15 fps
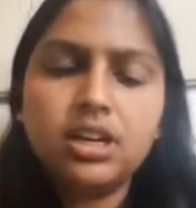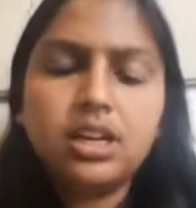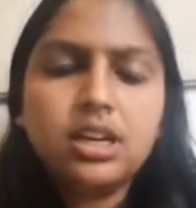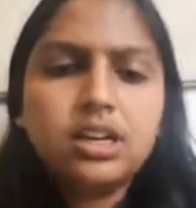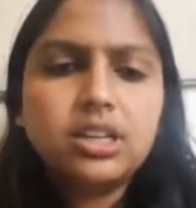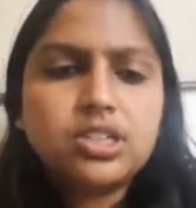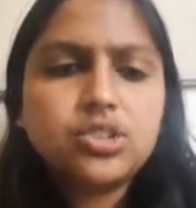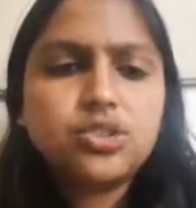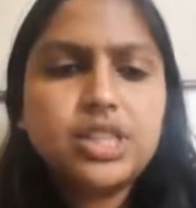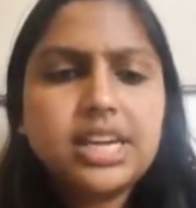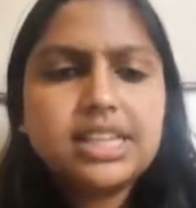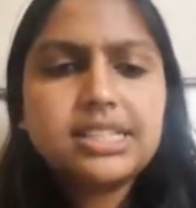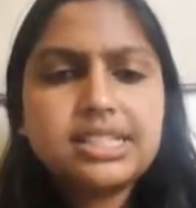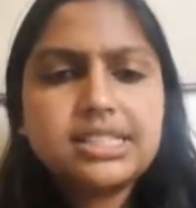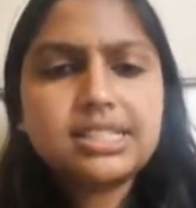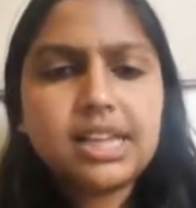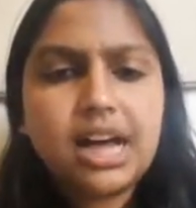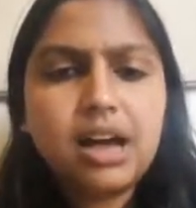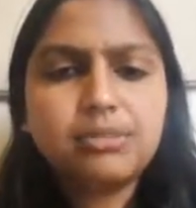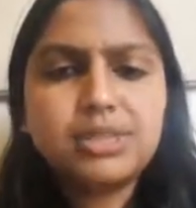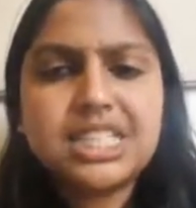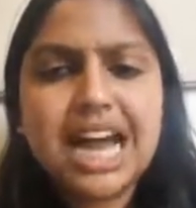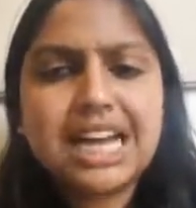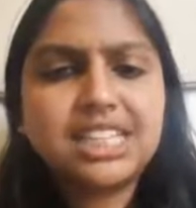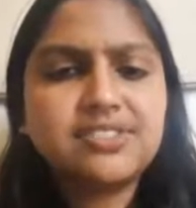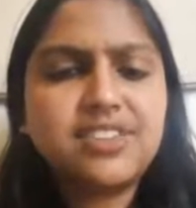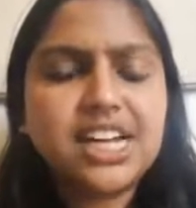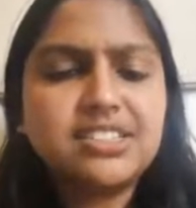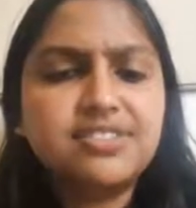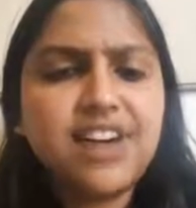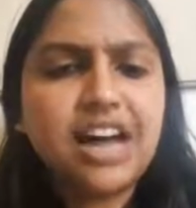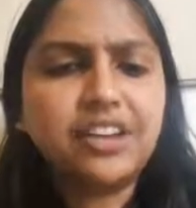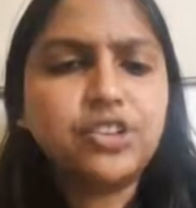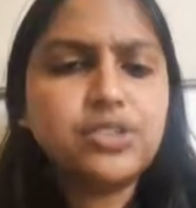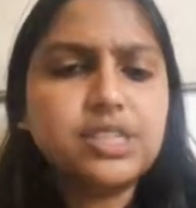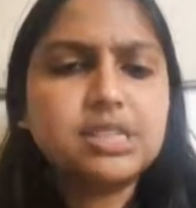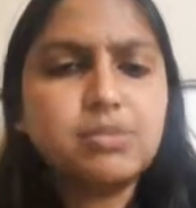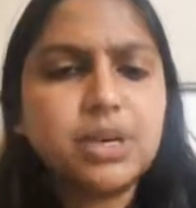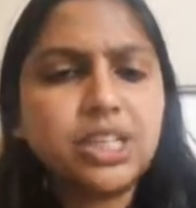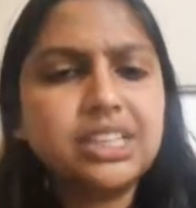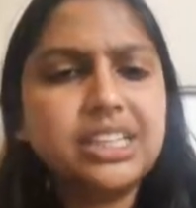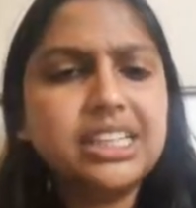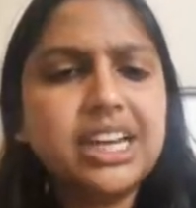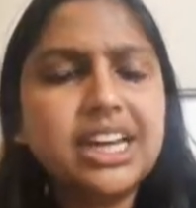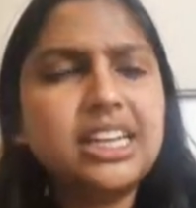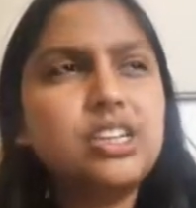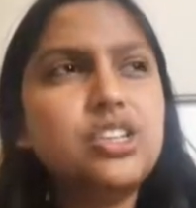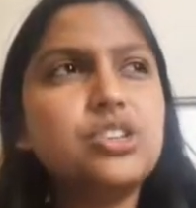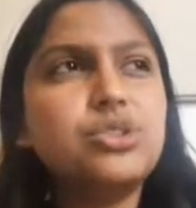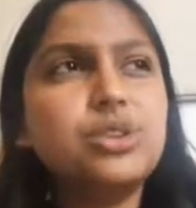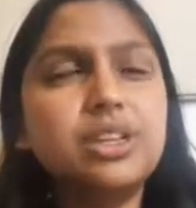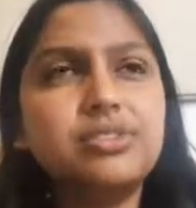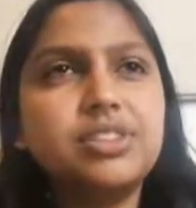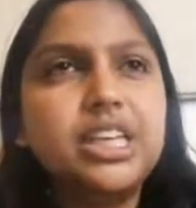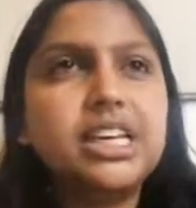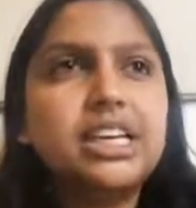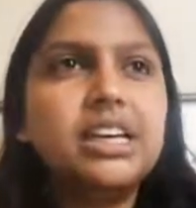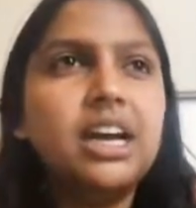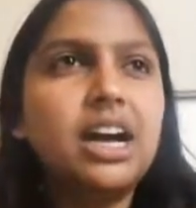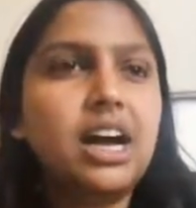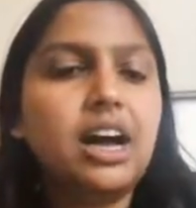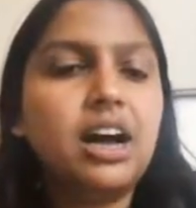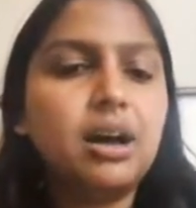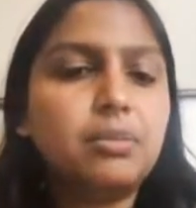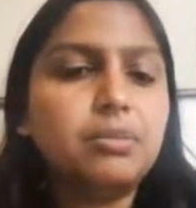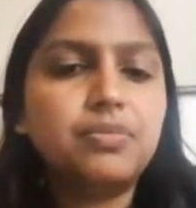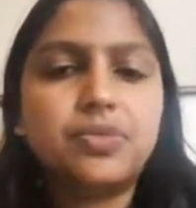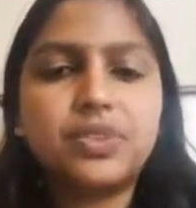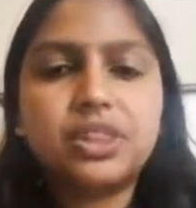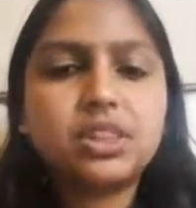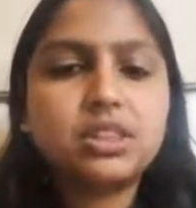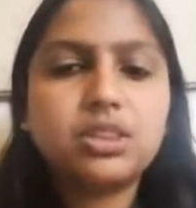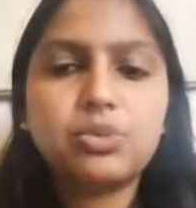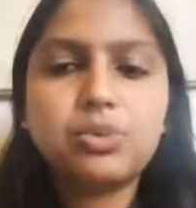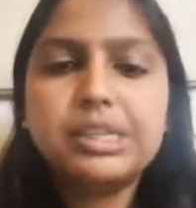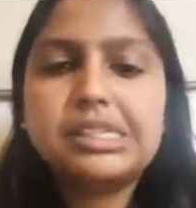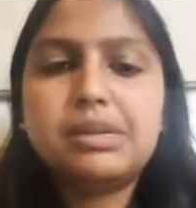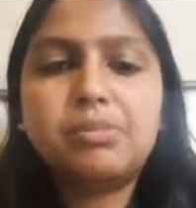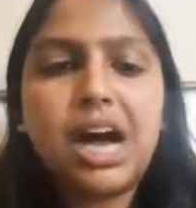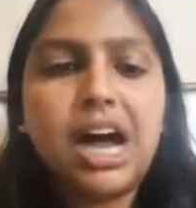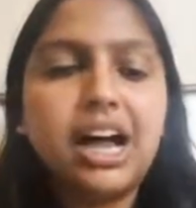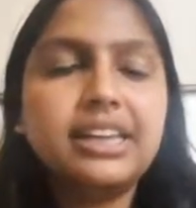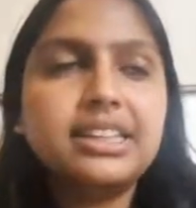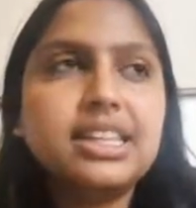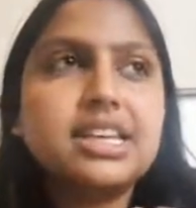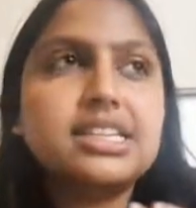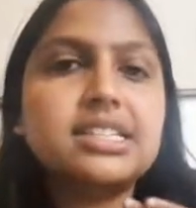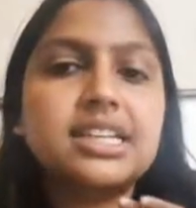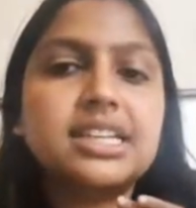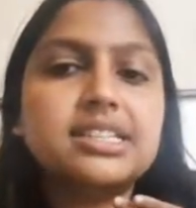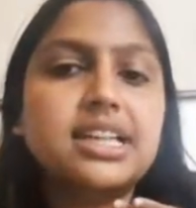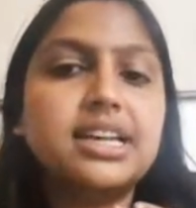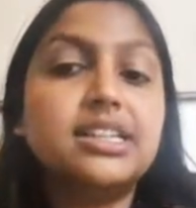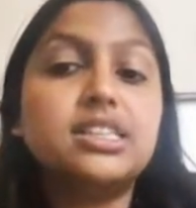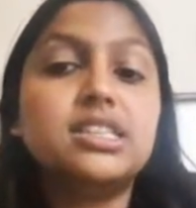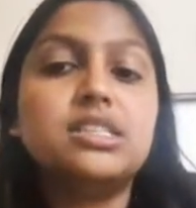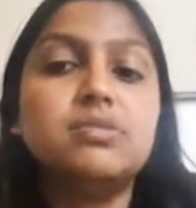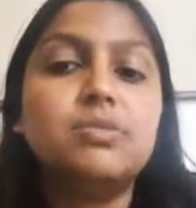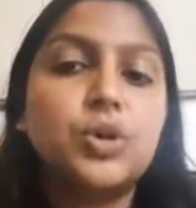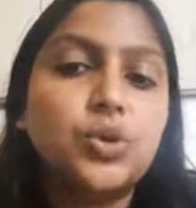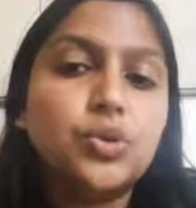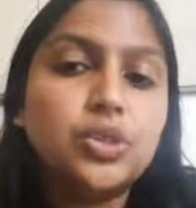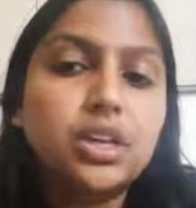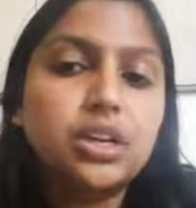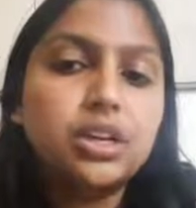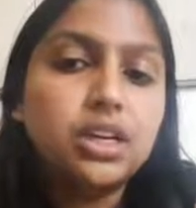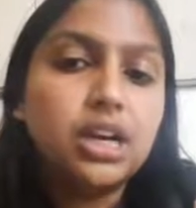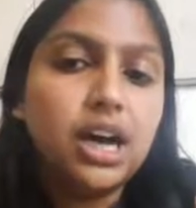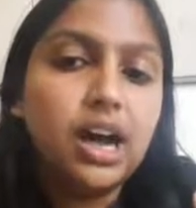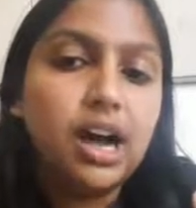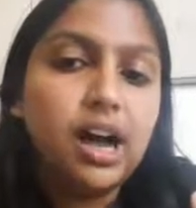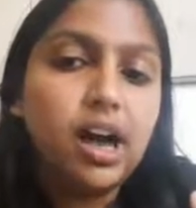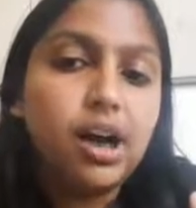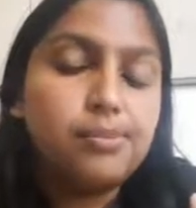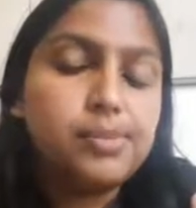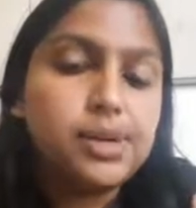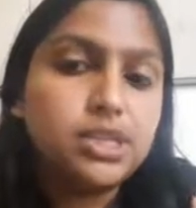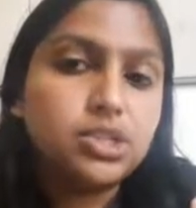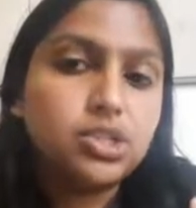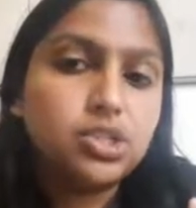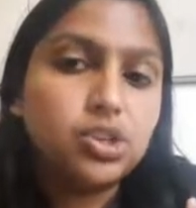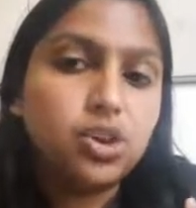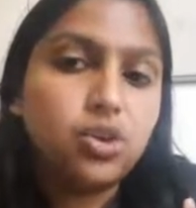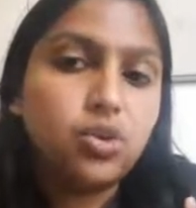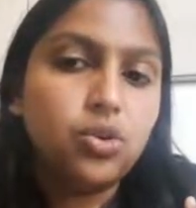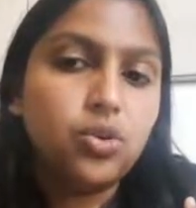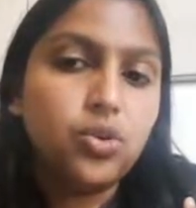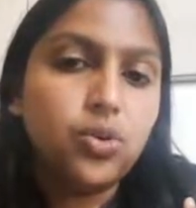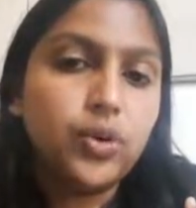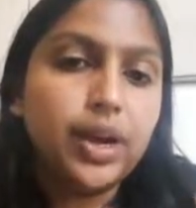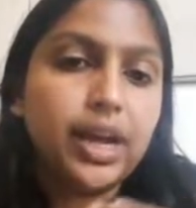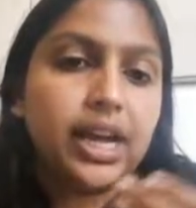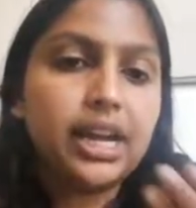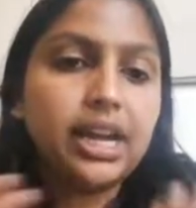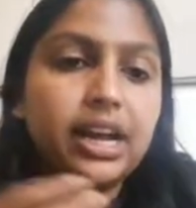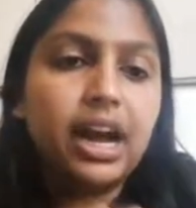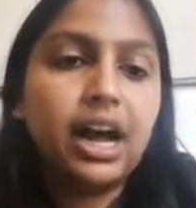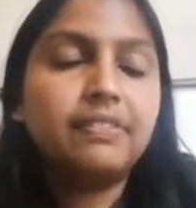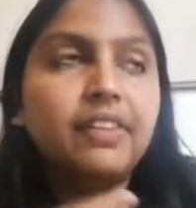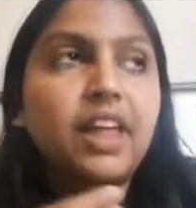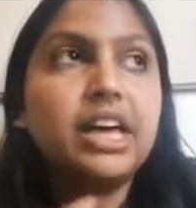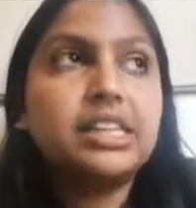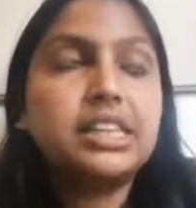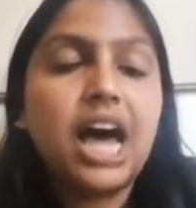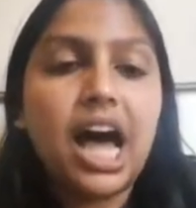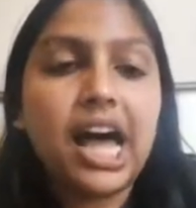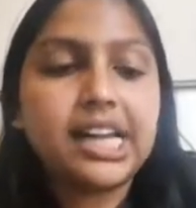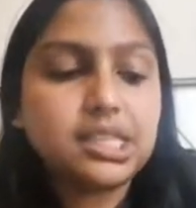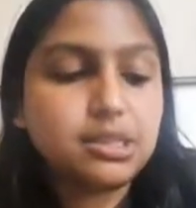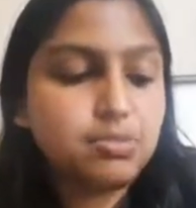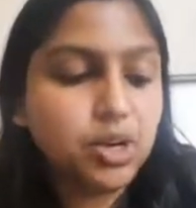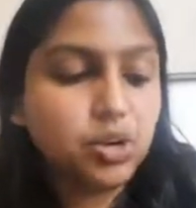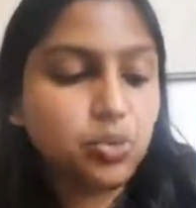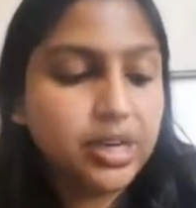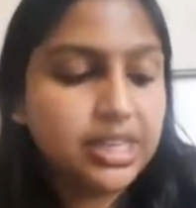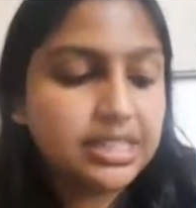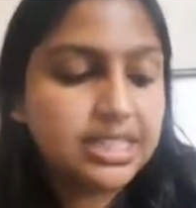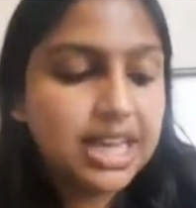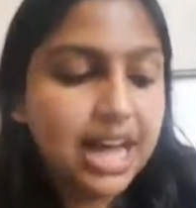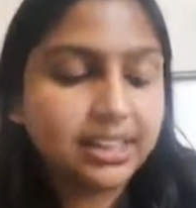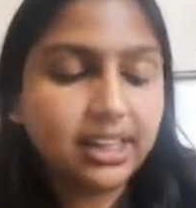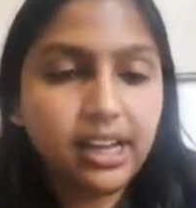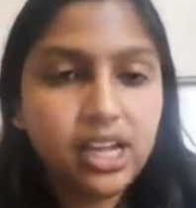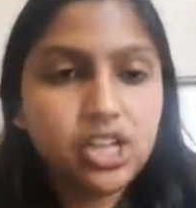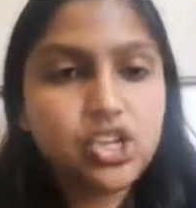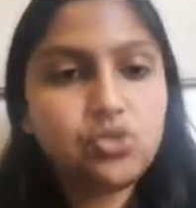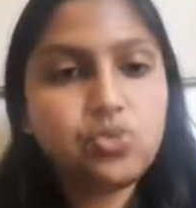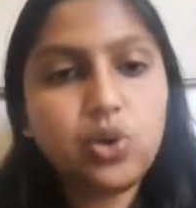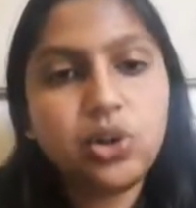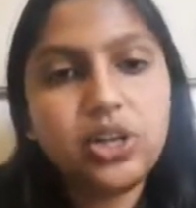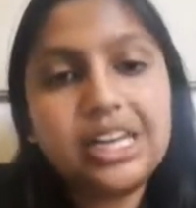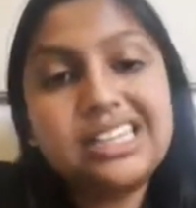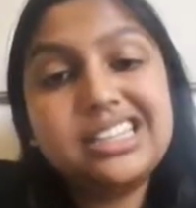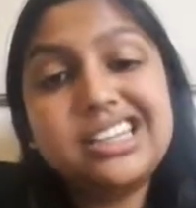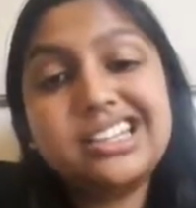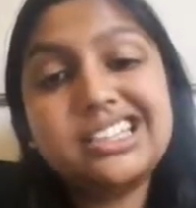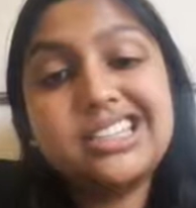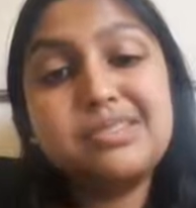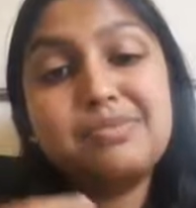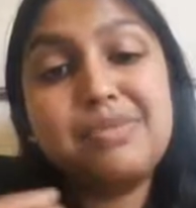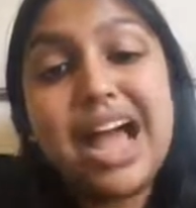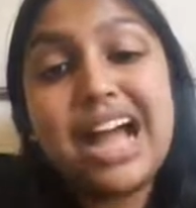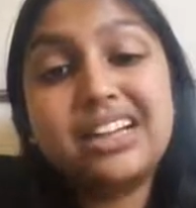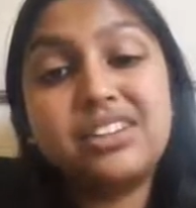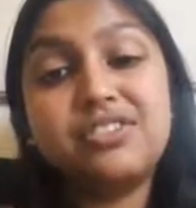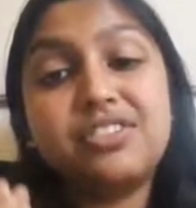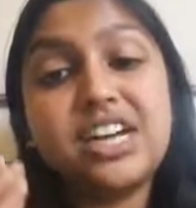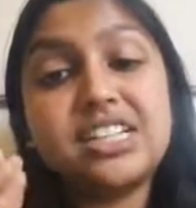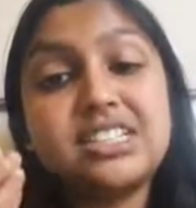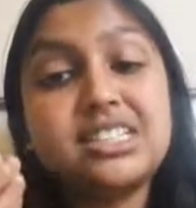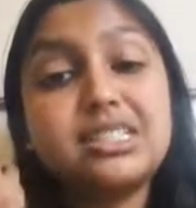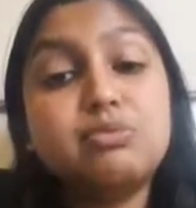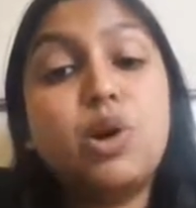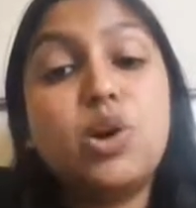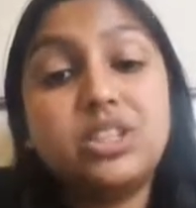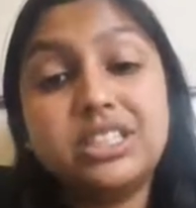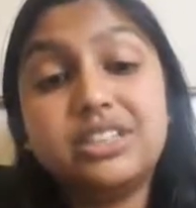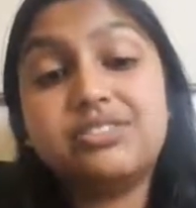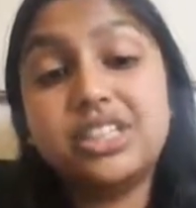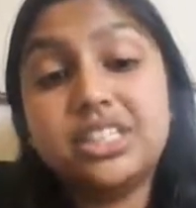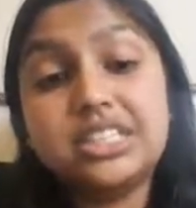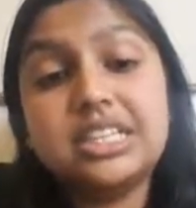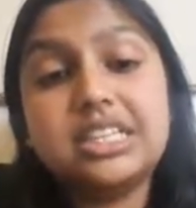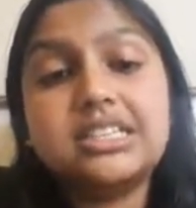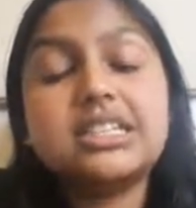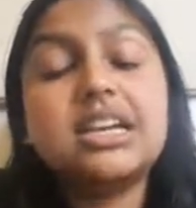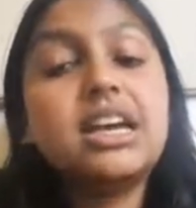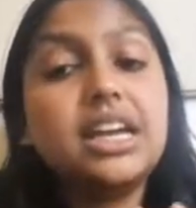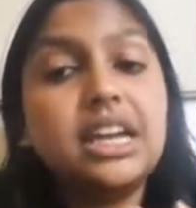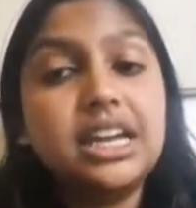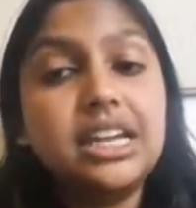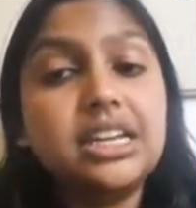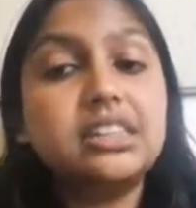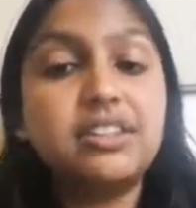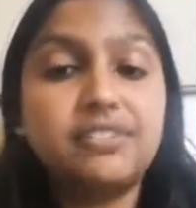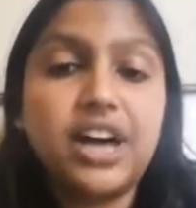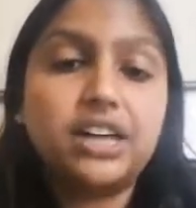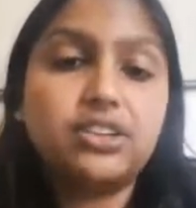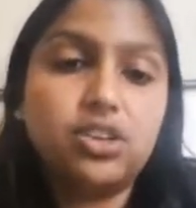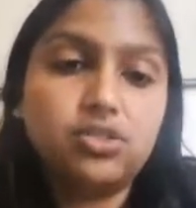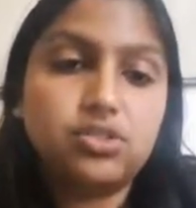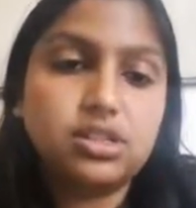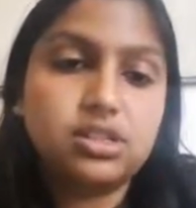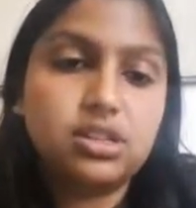So this satisfies value stability. And intuitively, the reason behind this is that it's smooth. So unlike the highest bid wins allocation rule, it doesn't magnify small differences in the values.